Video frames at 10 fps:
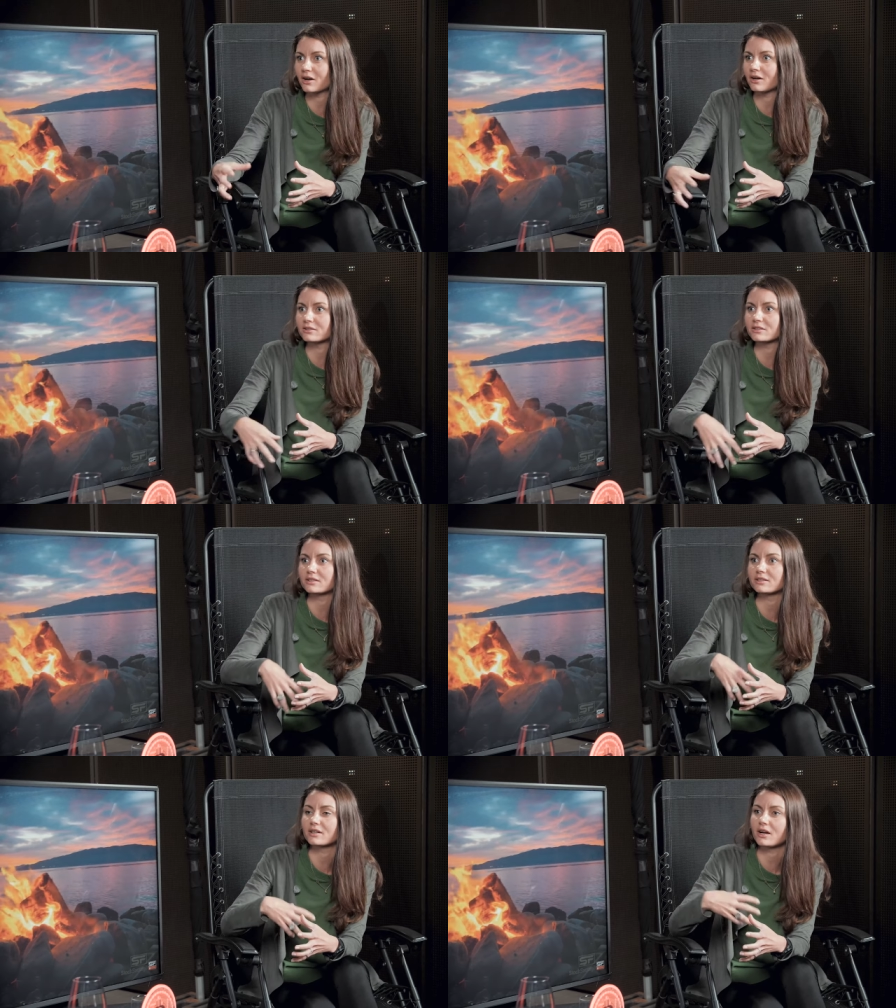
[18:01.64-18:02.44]
the
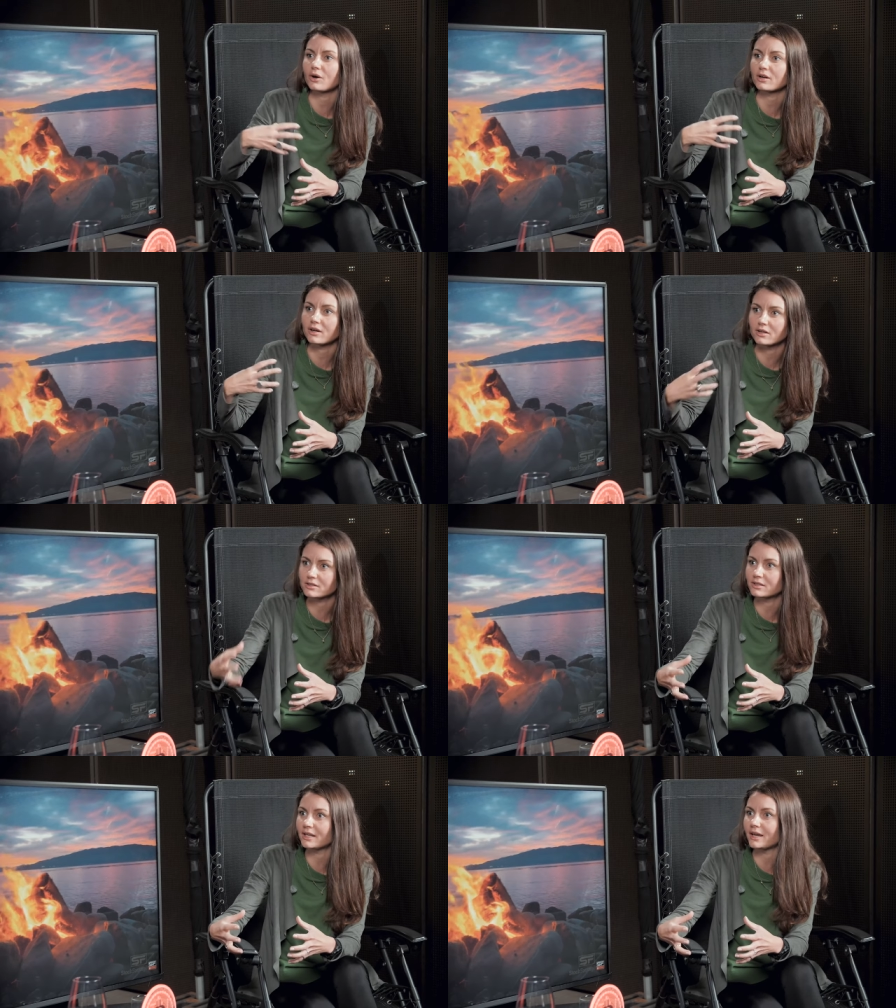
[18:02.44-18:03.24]
content. They're
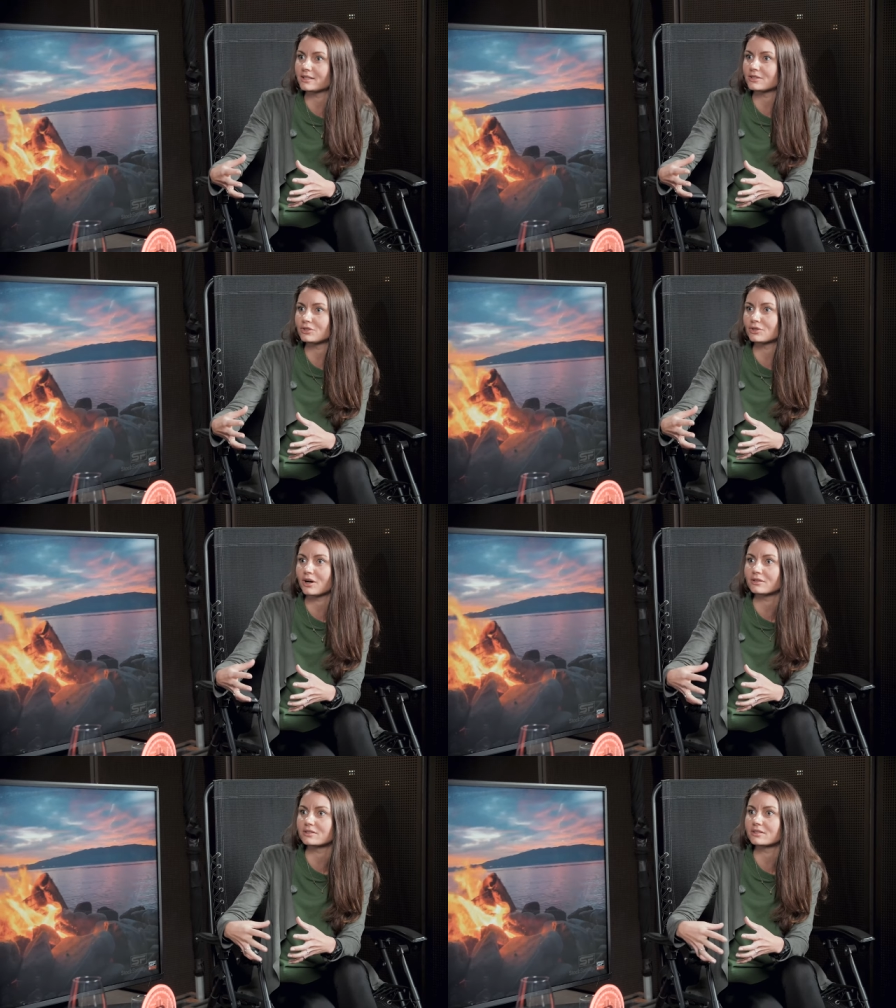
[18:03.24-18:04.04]
constantly adding new
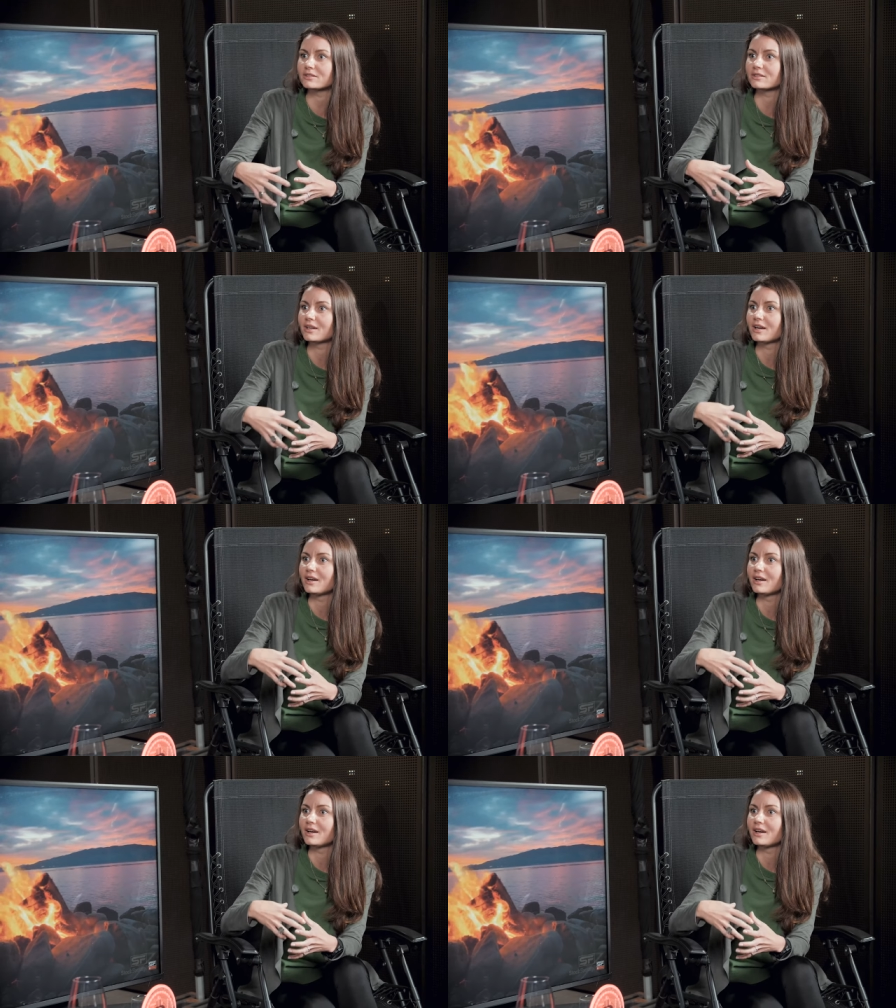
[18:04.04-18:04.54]
content.